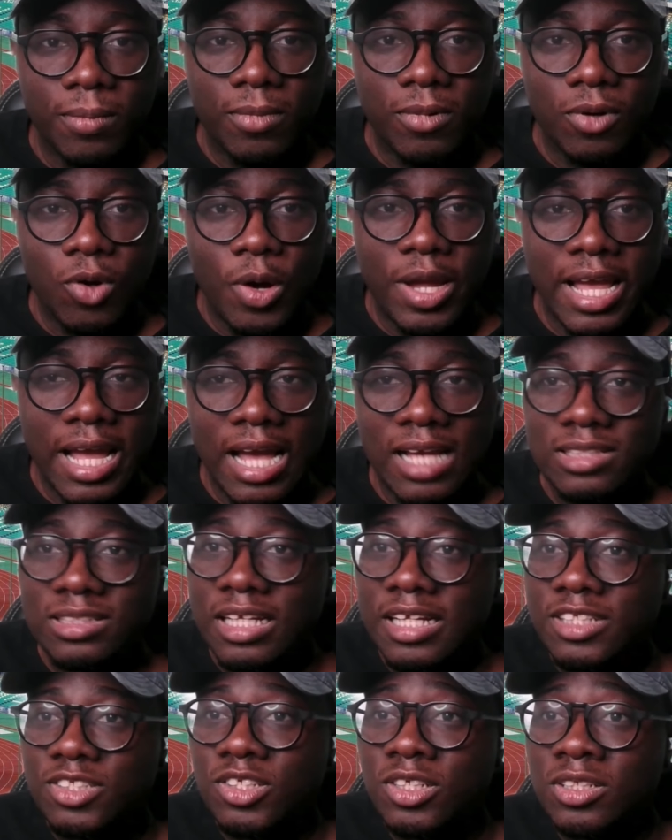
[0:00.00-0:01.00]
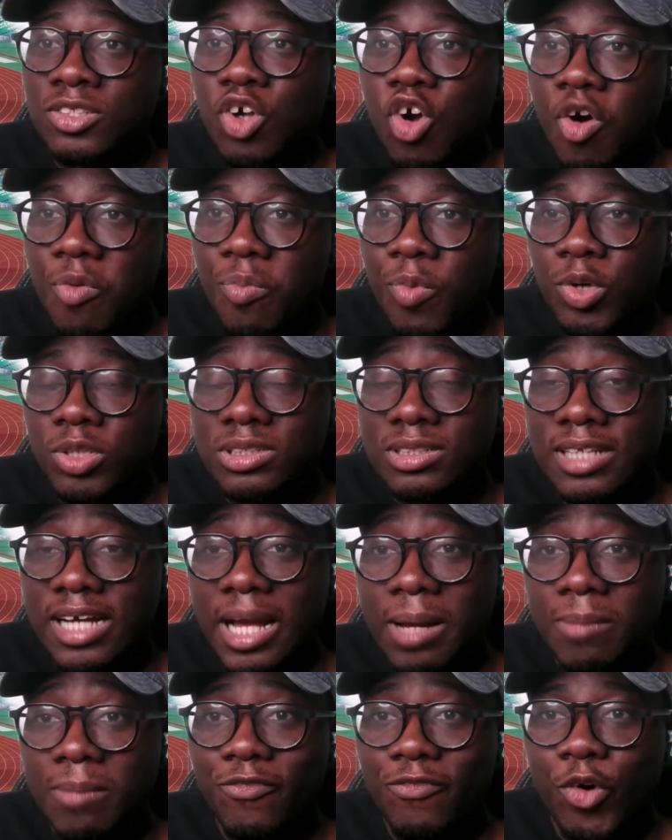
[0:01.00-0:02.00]
Okay, guys, it is almost
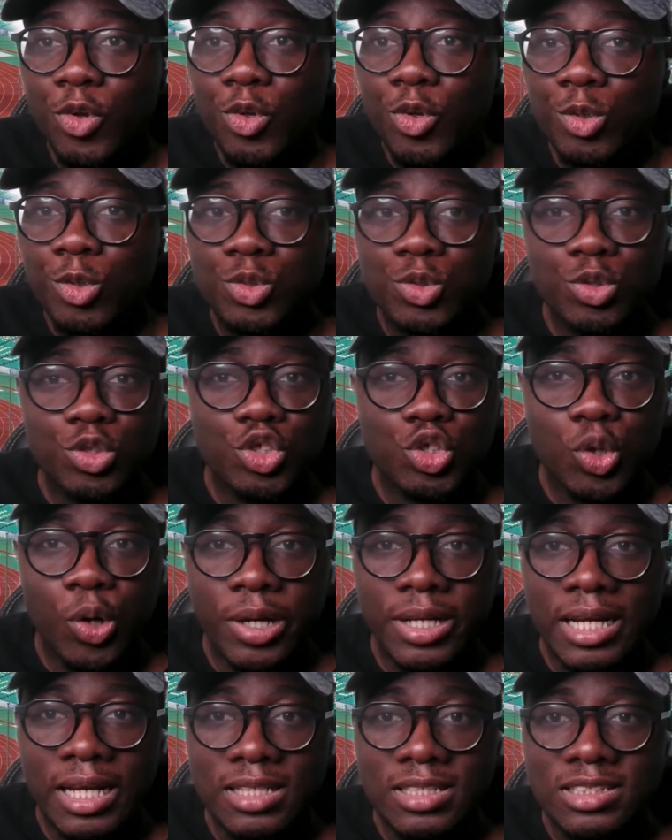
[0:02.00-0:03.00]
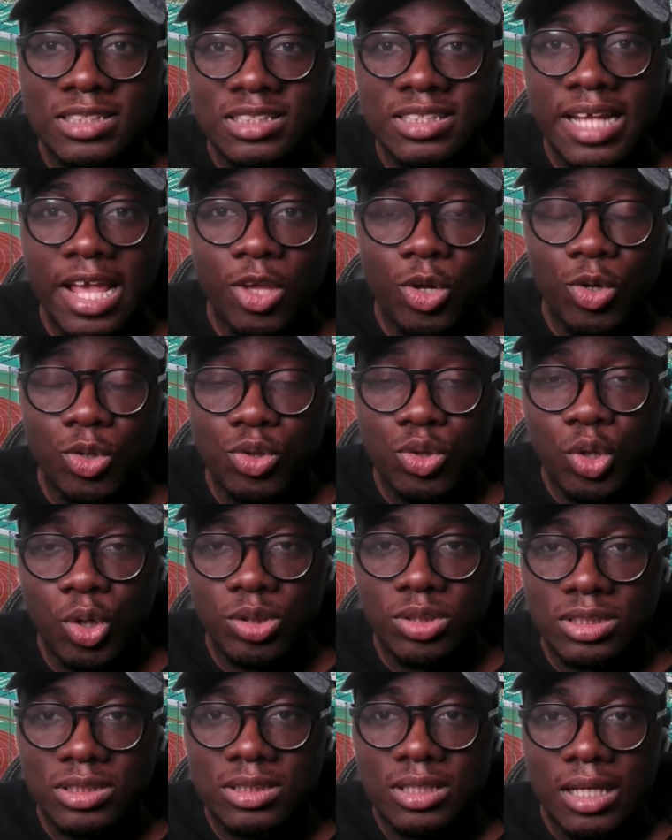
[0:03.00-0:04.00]
time for you to join and share your
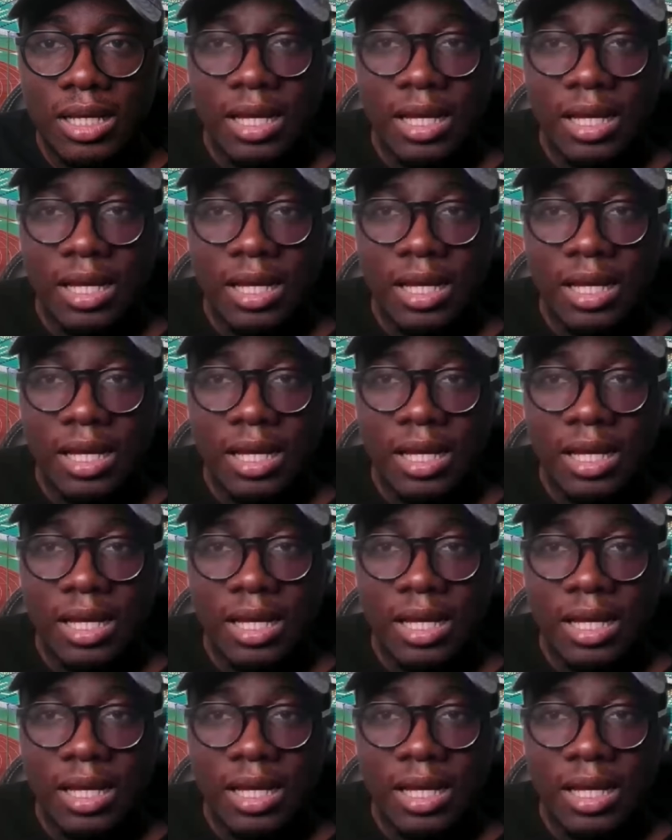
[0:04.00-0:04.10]
thoughts.